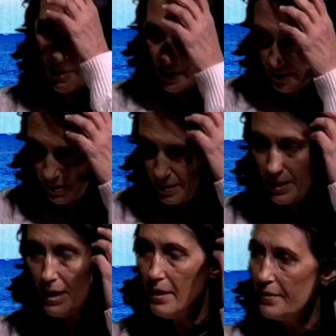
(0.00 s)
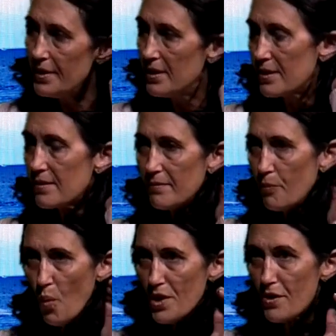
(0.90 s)
and these
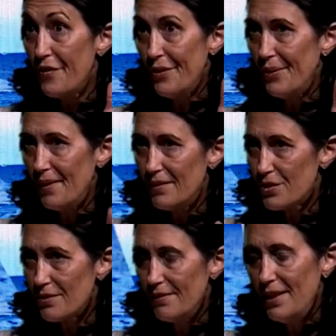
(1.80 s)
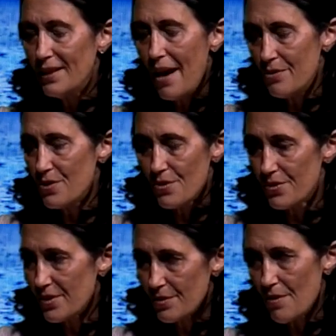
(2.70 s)
wonderful
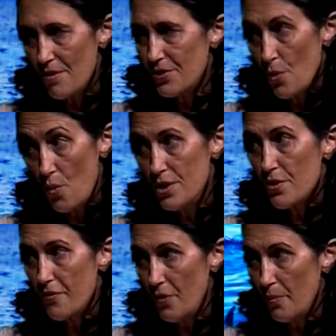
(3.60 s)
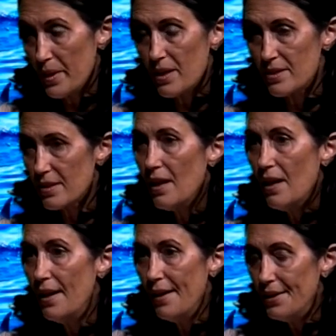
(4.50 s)
encounters aren't so wonderful because
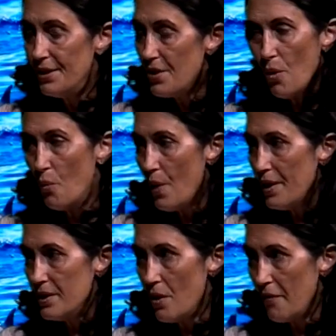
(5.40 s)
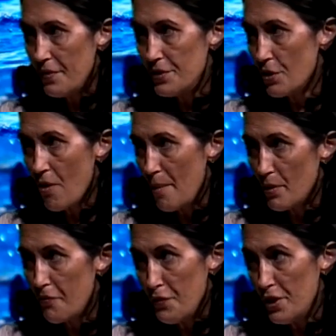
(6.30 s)
you don't want a dolphin to grab your
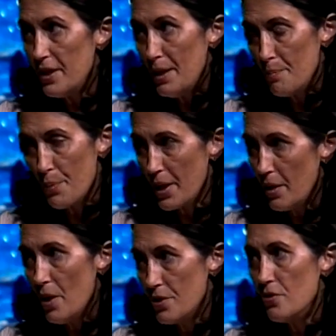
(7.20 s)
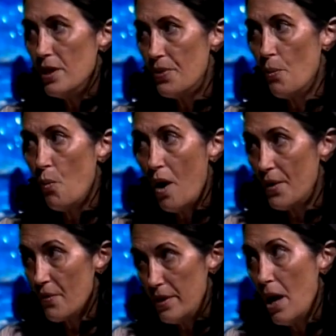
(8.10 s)
foot and bring you underneath the
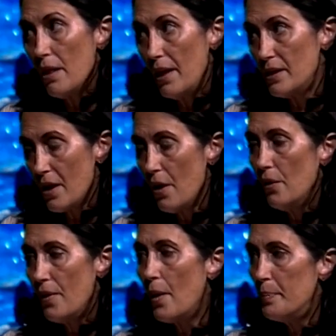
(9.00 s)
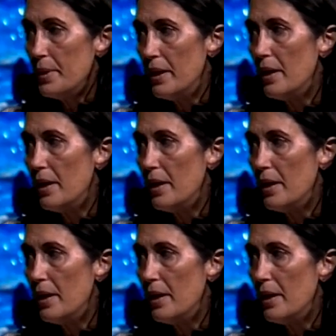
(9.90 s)
water and not let go. That would be an